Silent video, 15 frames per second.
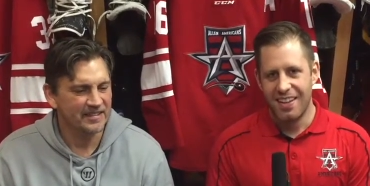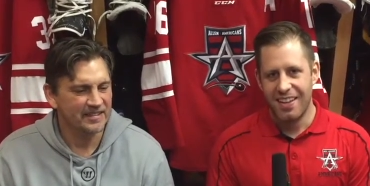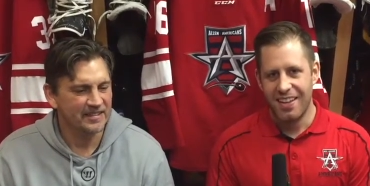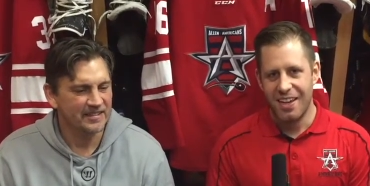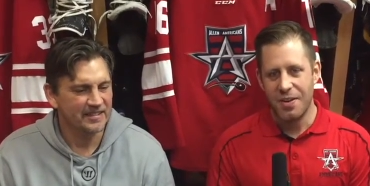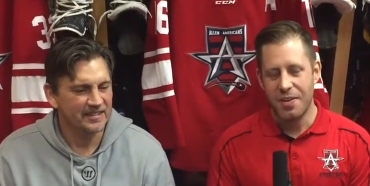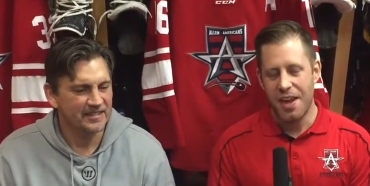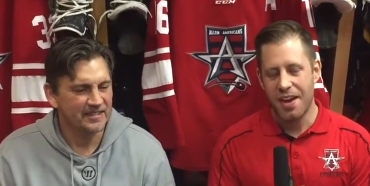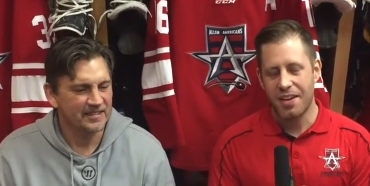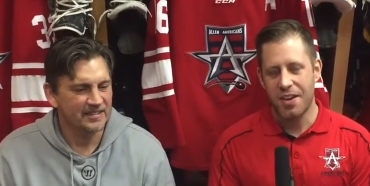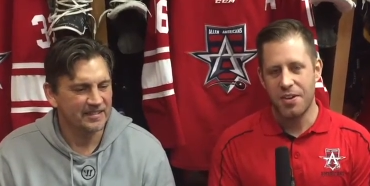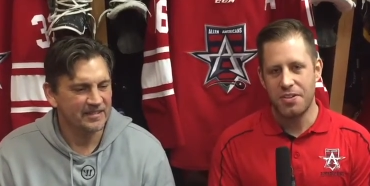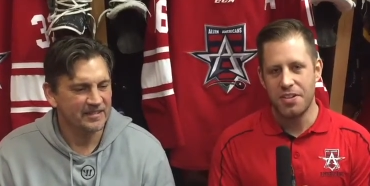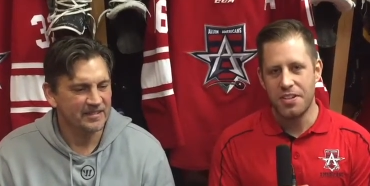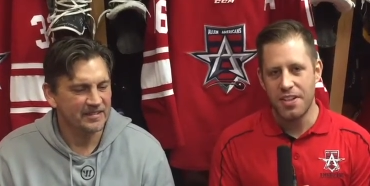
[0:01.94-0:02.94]
Speaker 1: Here with head
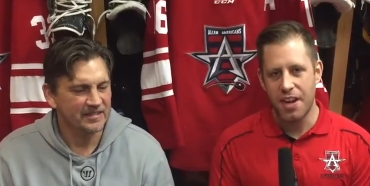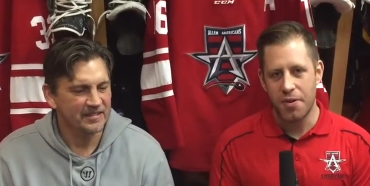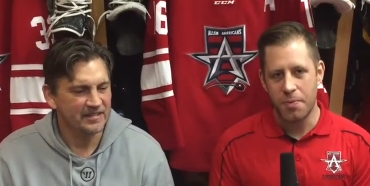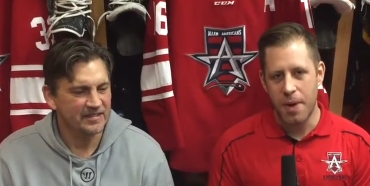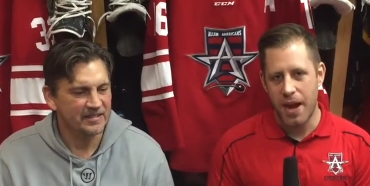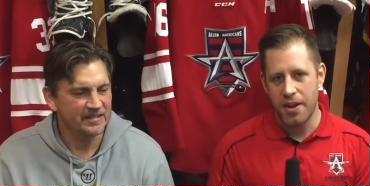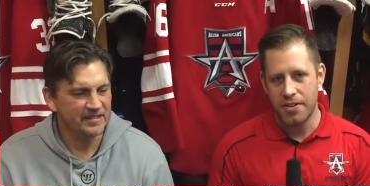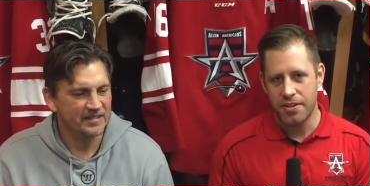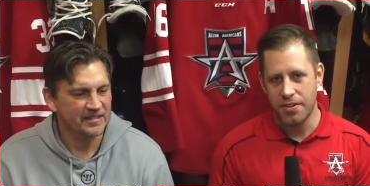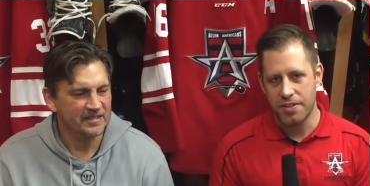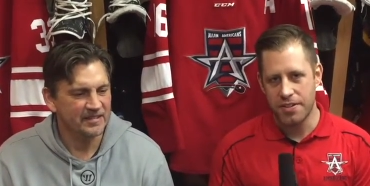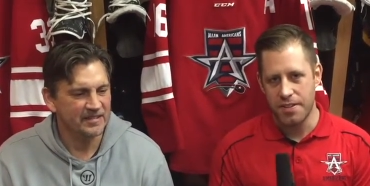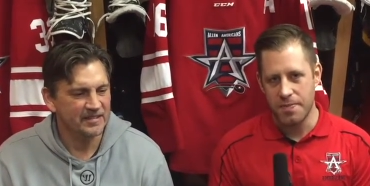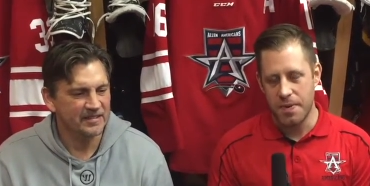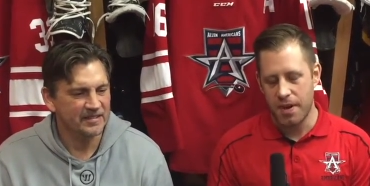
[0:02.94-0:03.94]
coach and general manager
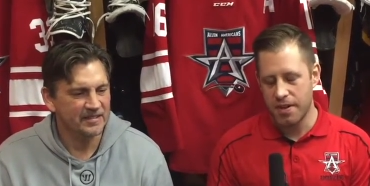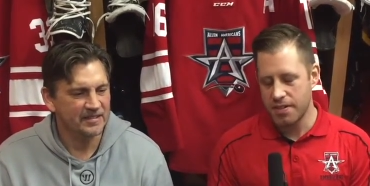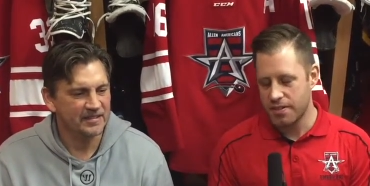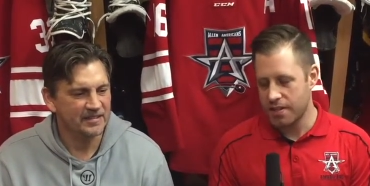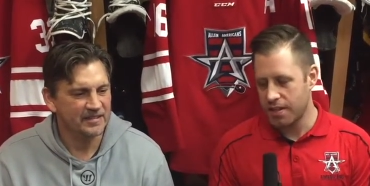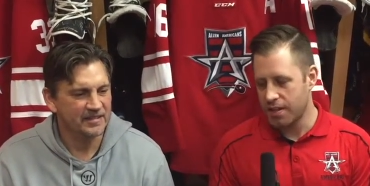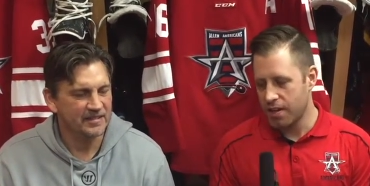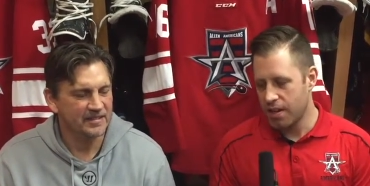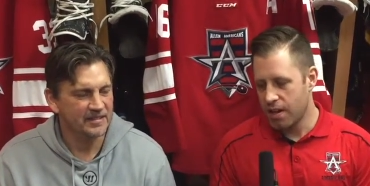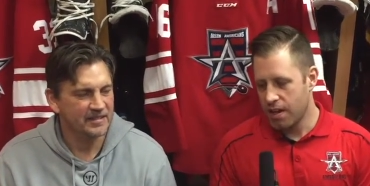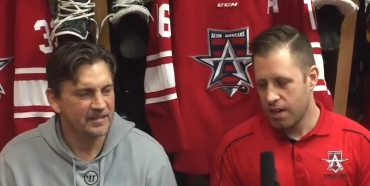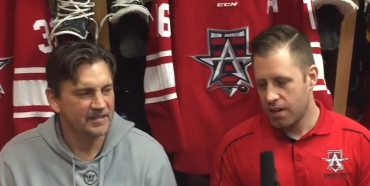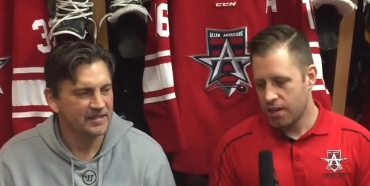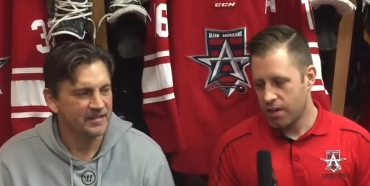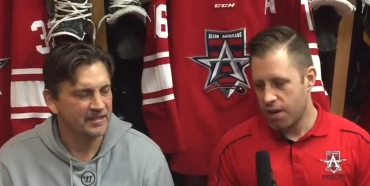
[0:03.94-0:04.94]
Steve Martinson.
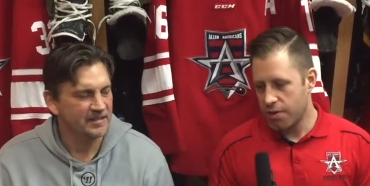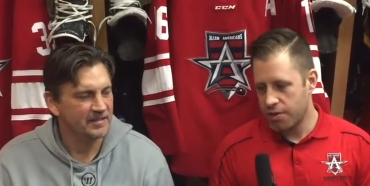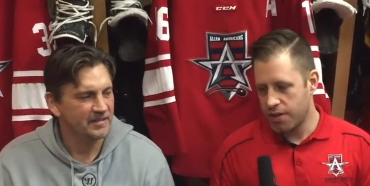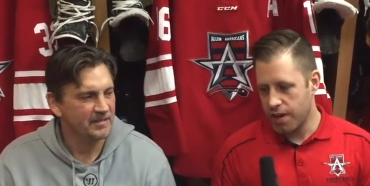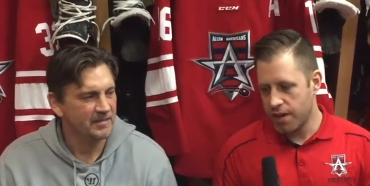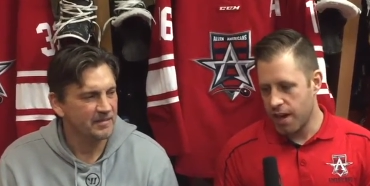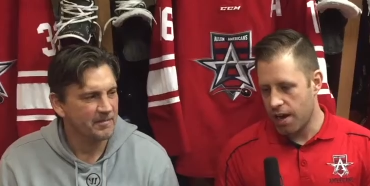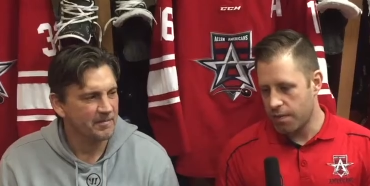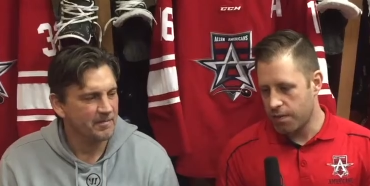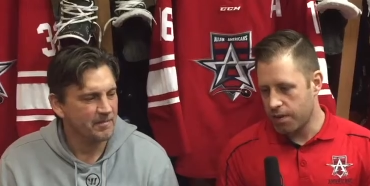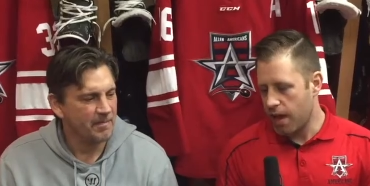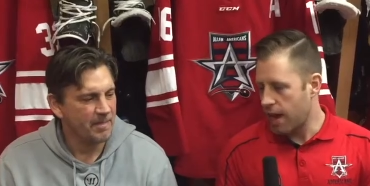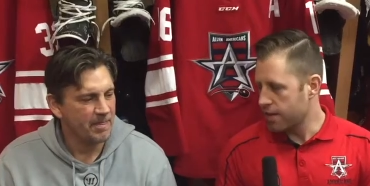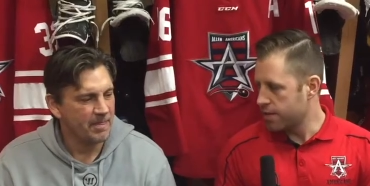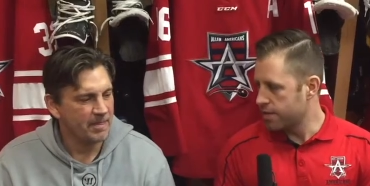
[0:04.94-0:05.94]
Coach, right now we're
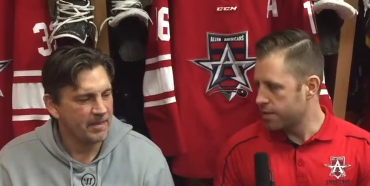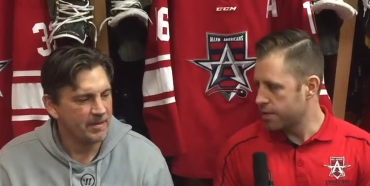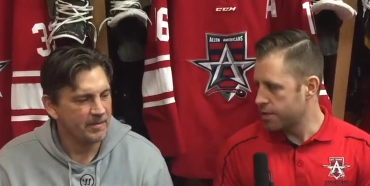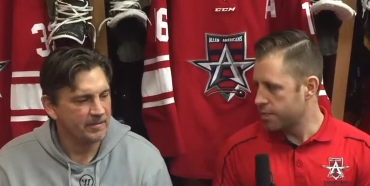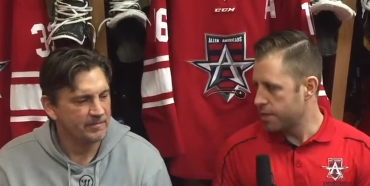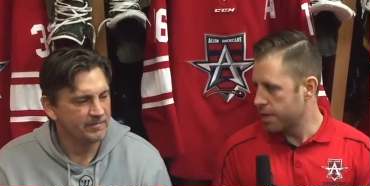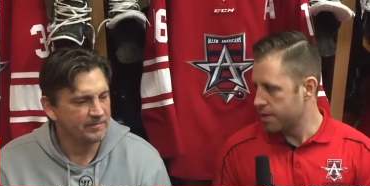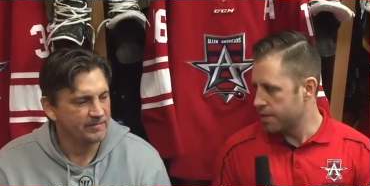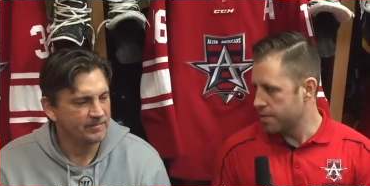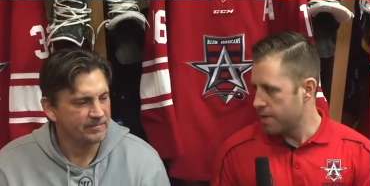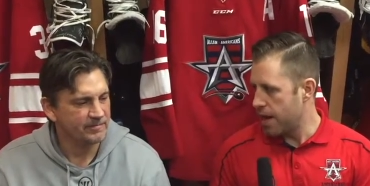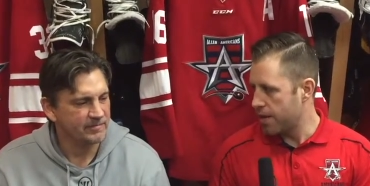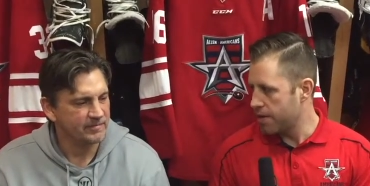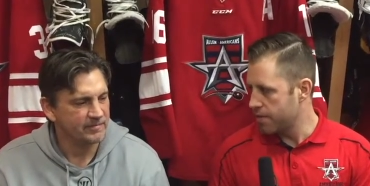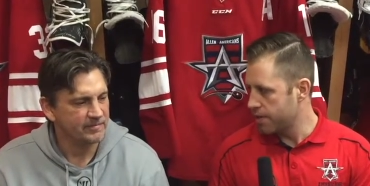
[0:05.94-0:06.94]
locked in first place in the
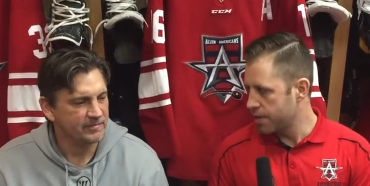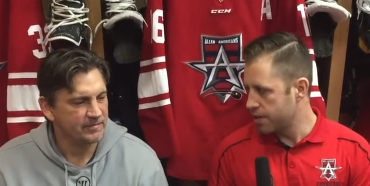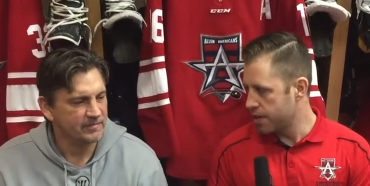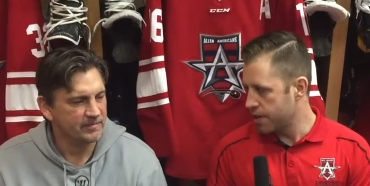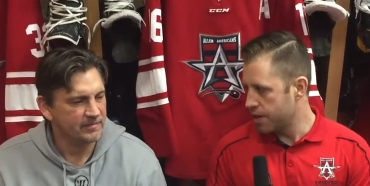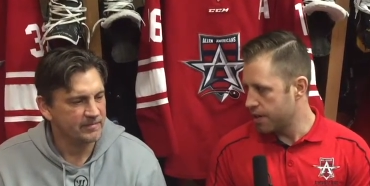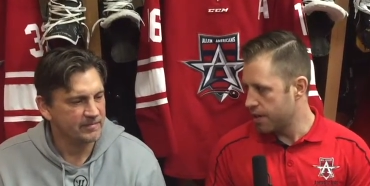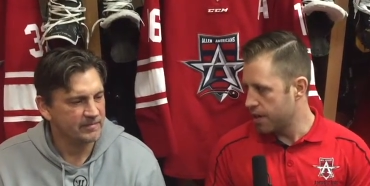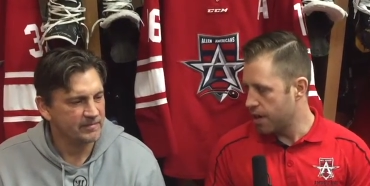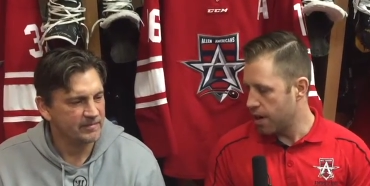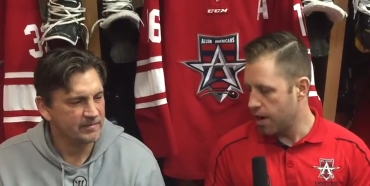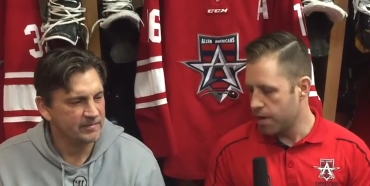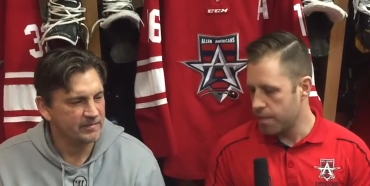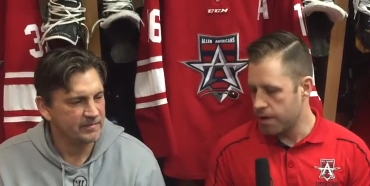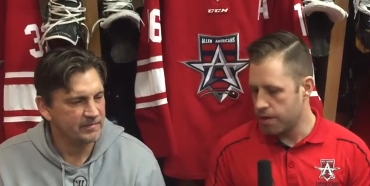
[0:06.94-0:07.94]
Mountain Division, and
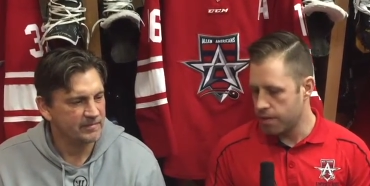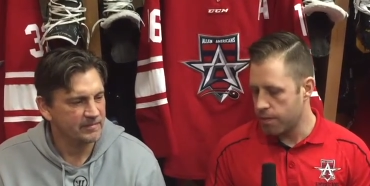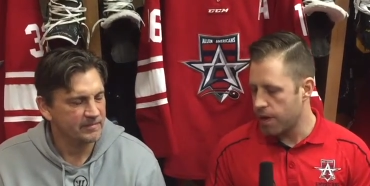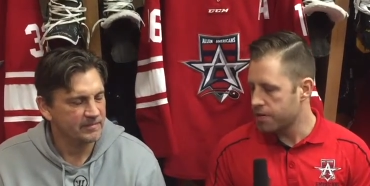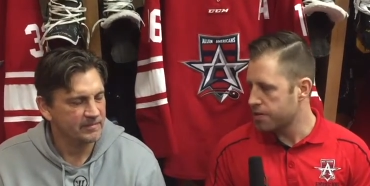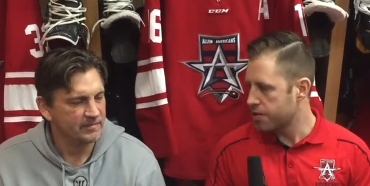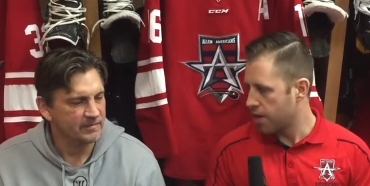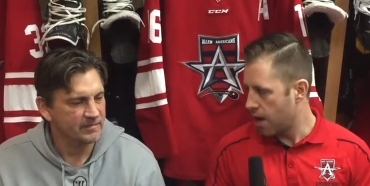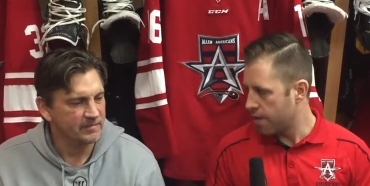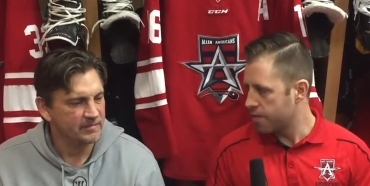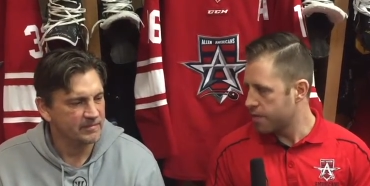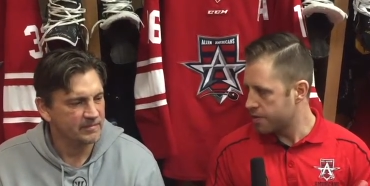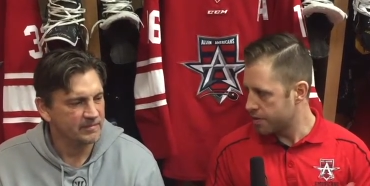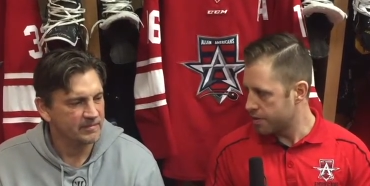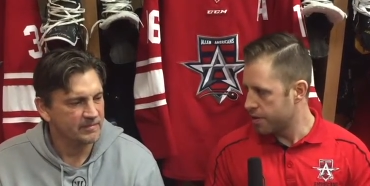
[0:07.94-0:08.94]
um, in the Western
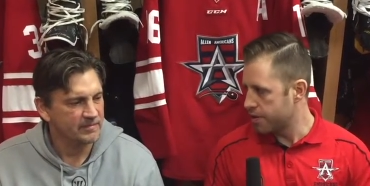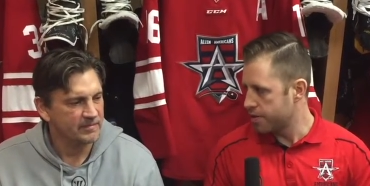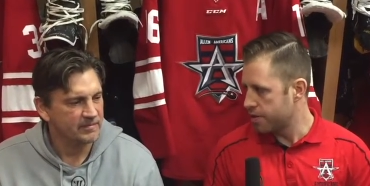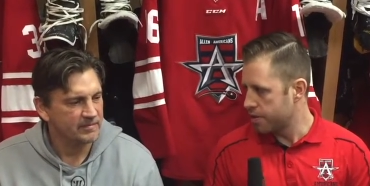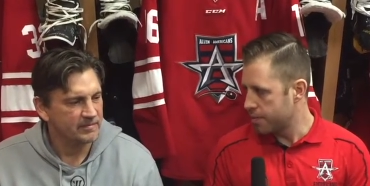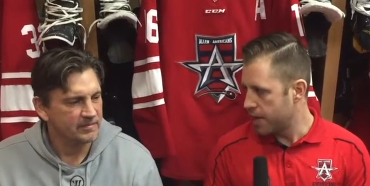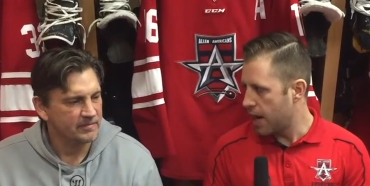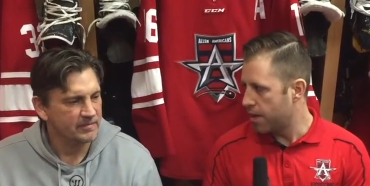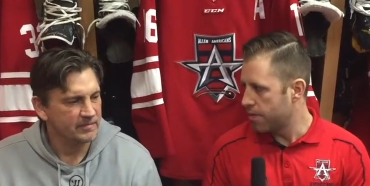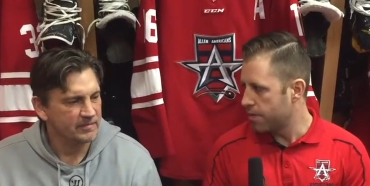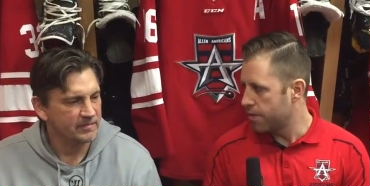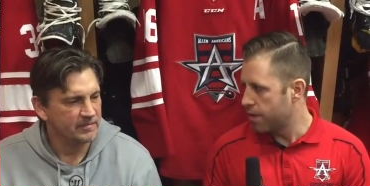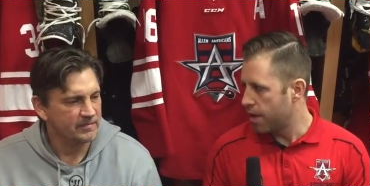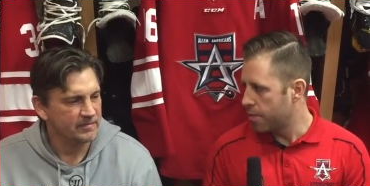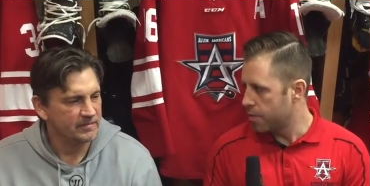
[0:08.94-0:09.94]
Conference, Toledo's a little bit out in
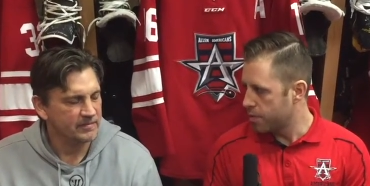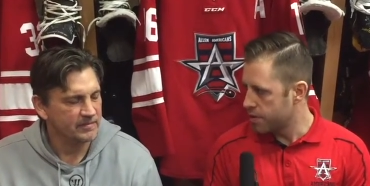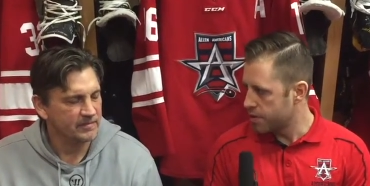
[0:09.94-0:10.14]
front, but we're